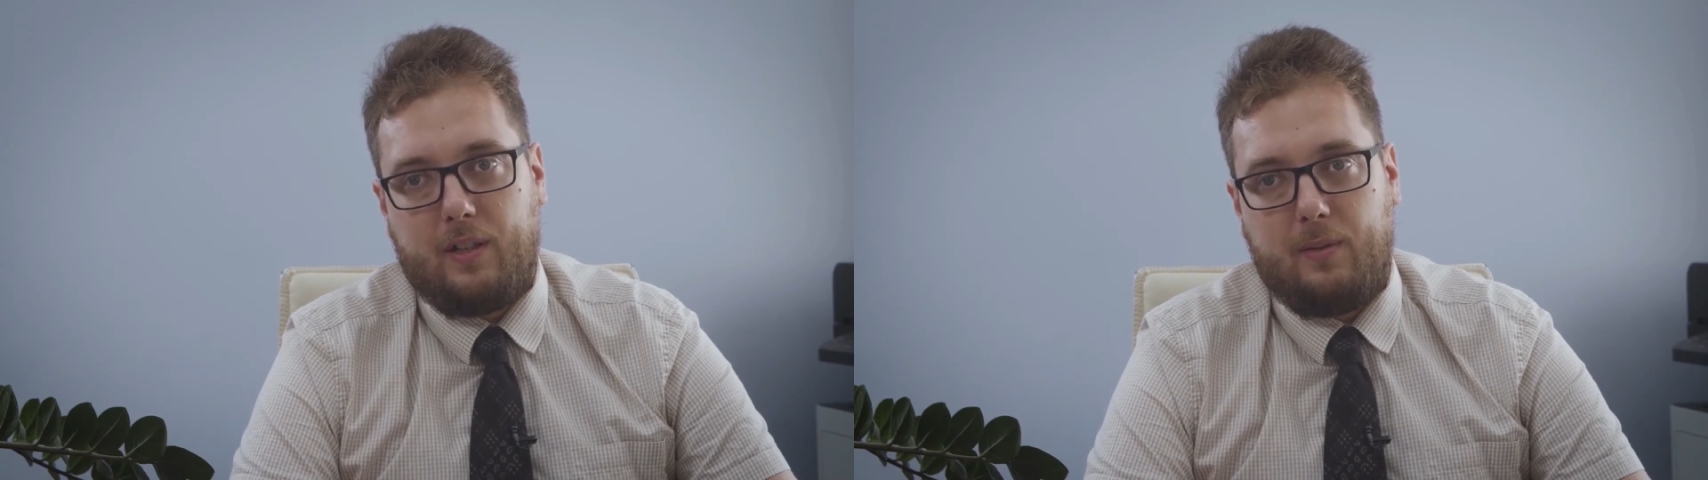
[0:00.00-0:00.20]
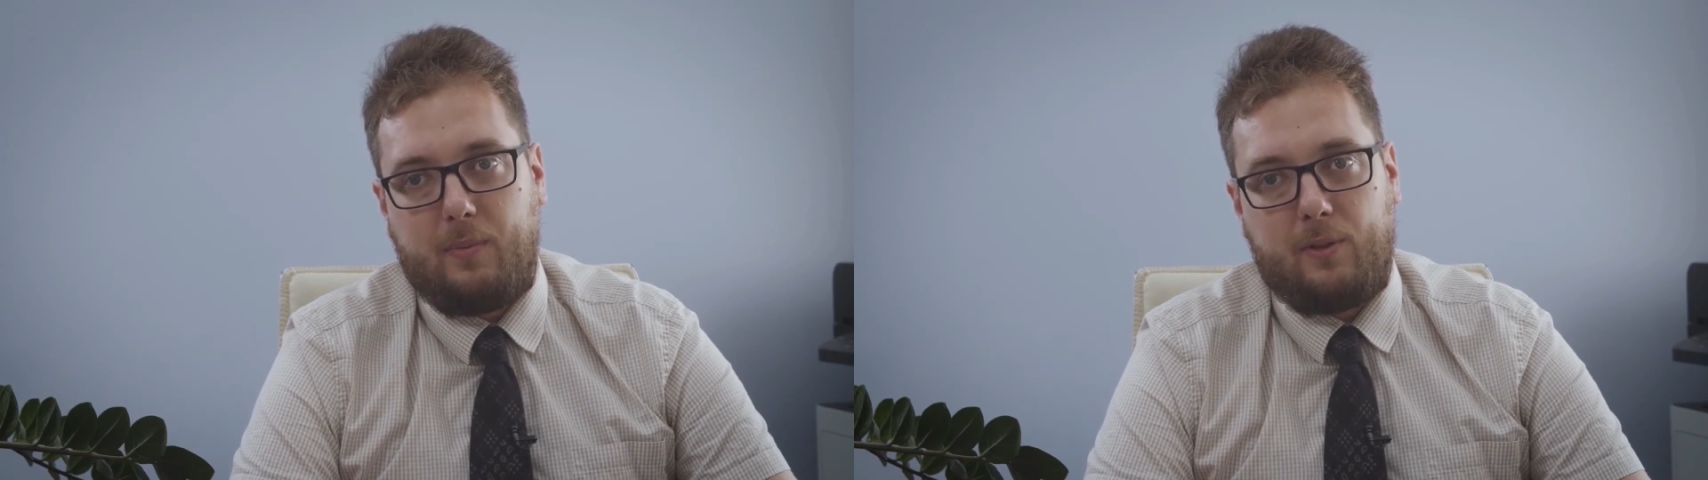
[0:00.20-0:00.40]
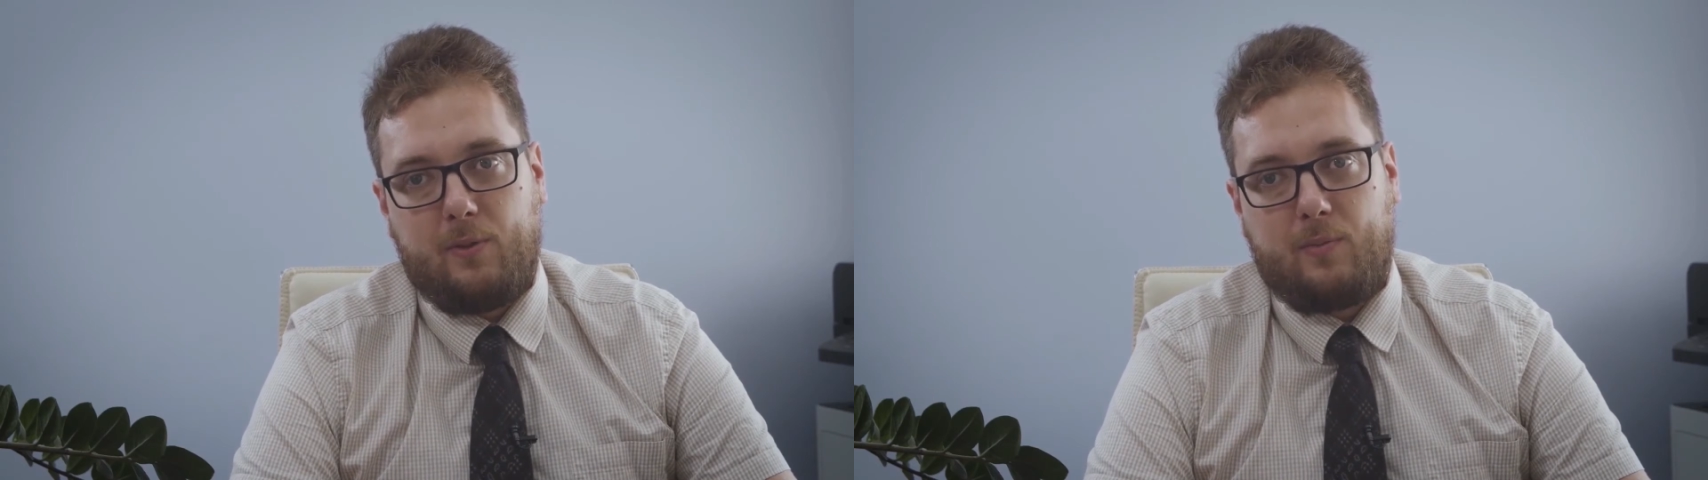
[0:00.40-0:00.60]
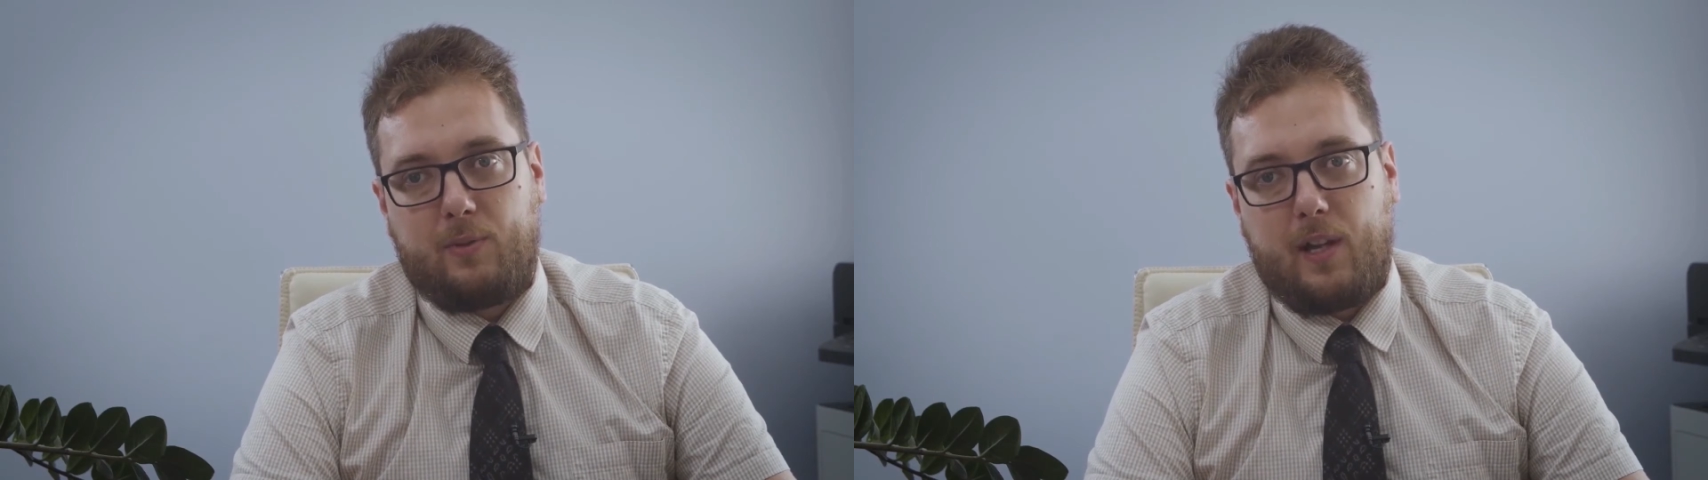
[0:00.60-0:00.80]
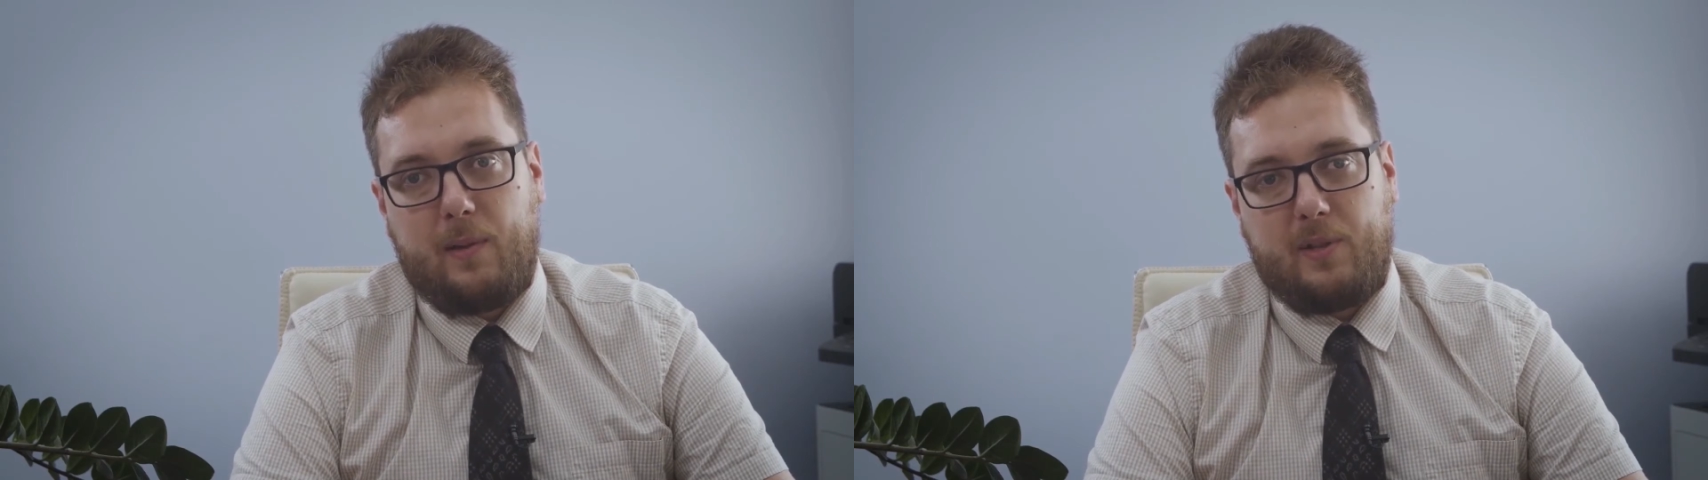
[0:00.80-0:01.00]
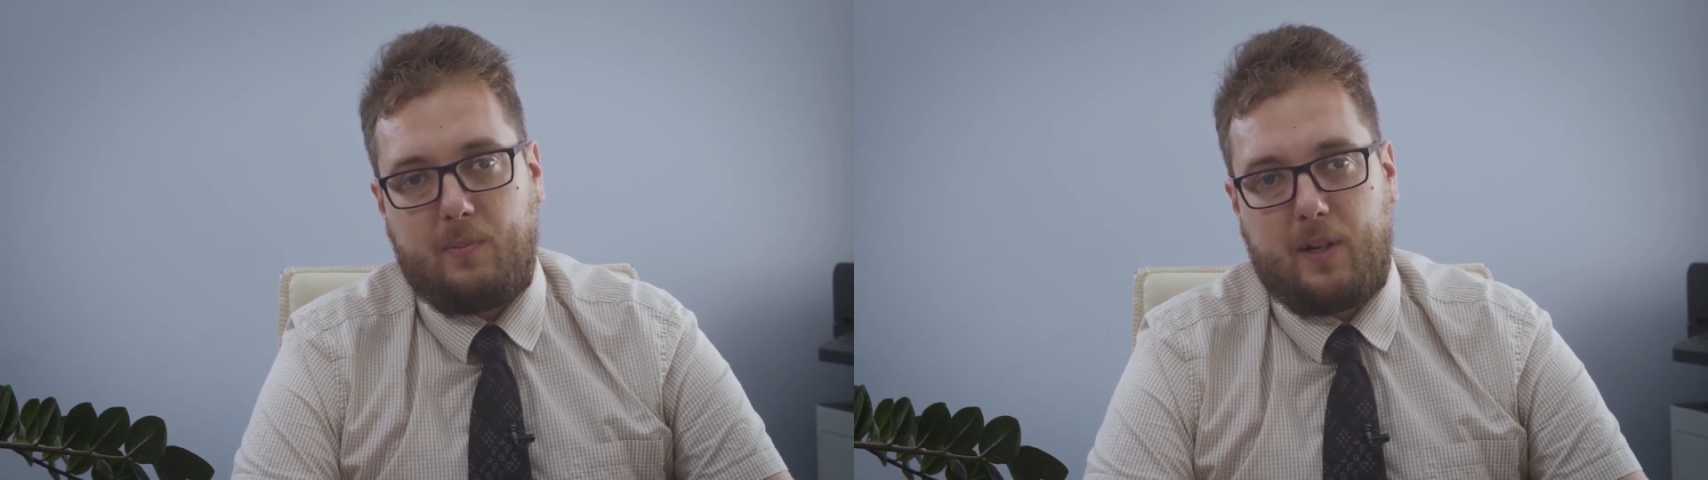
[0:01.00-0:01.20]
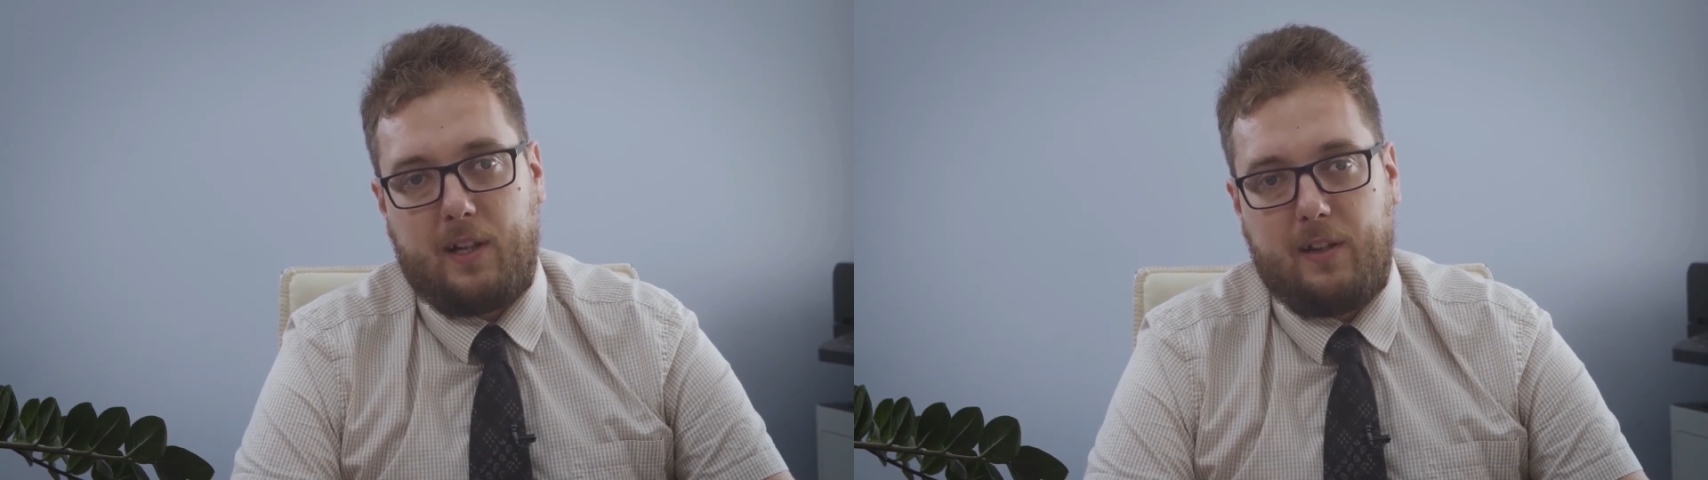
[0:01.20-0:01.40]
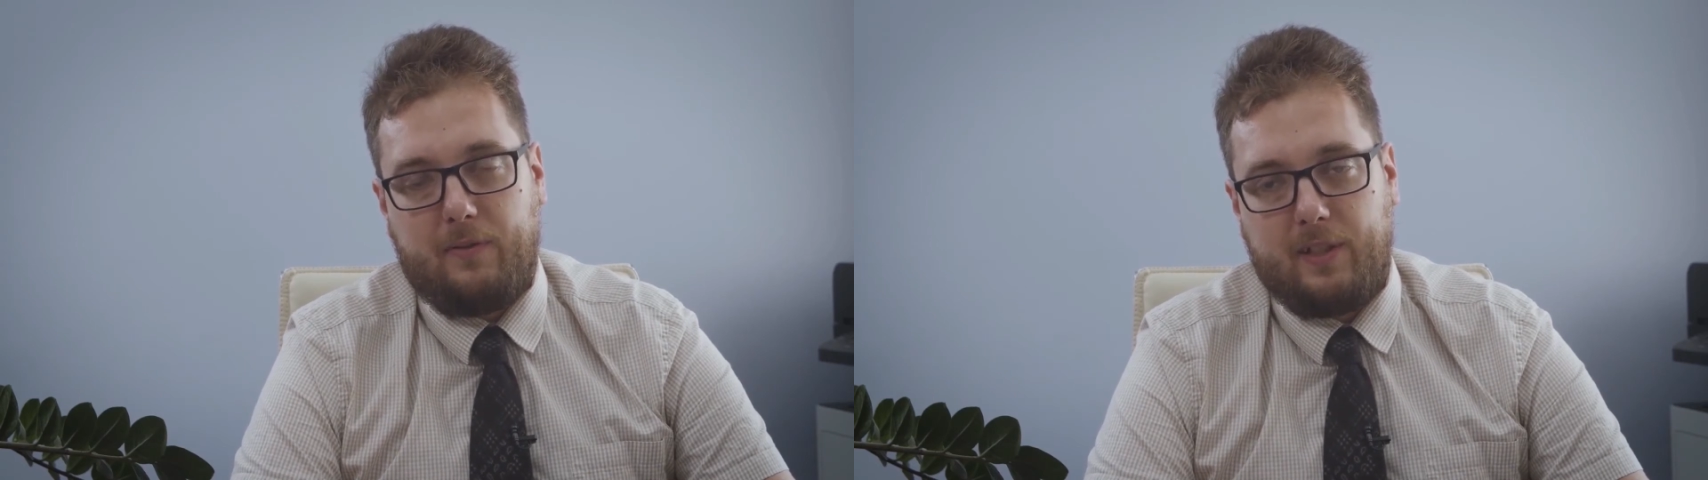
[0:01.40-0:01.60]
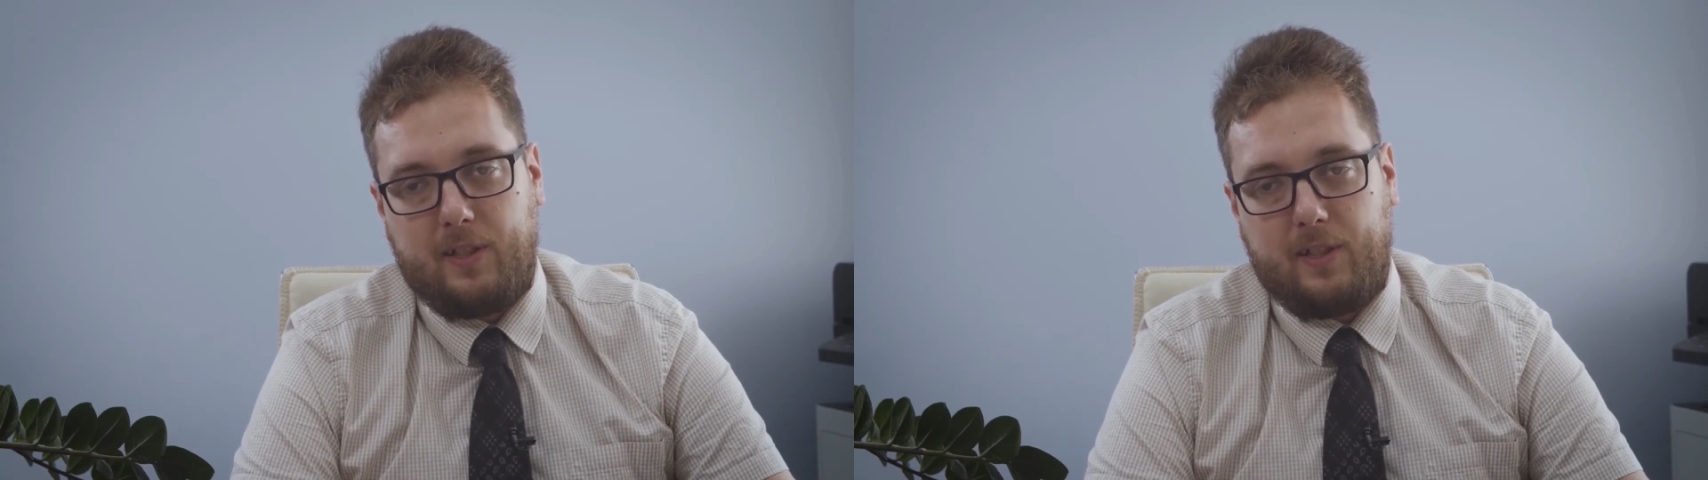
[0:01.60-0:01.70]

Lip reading: date of birth of the grandpa,